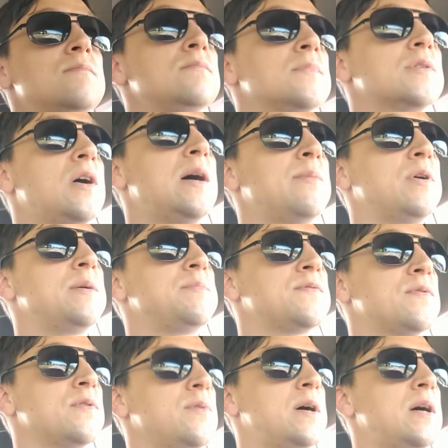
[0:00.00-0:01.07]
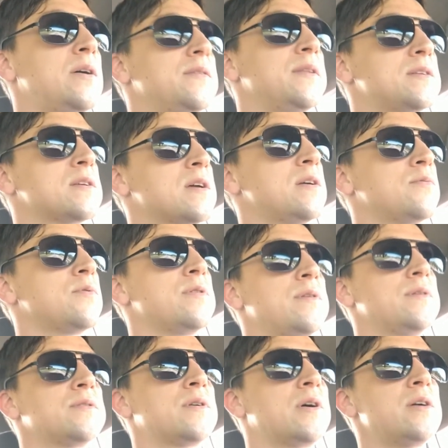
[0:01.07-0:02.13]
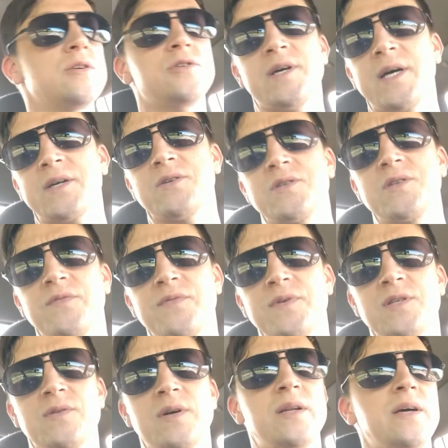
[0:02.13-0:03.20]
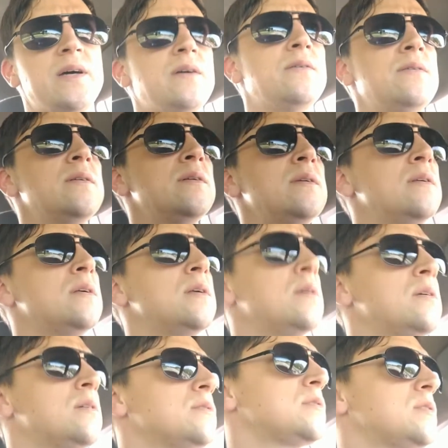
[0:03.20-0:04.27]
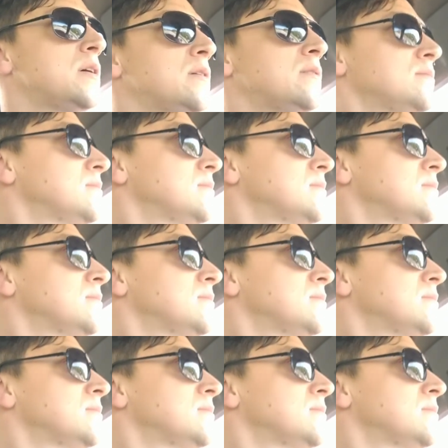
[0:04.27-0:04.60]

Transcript: cobwebs for a while and that's kind of where the garden tractor stuff is right now so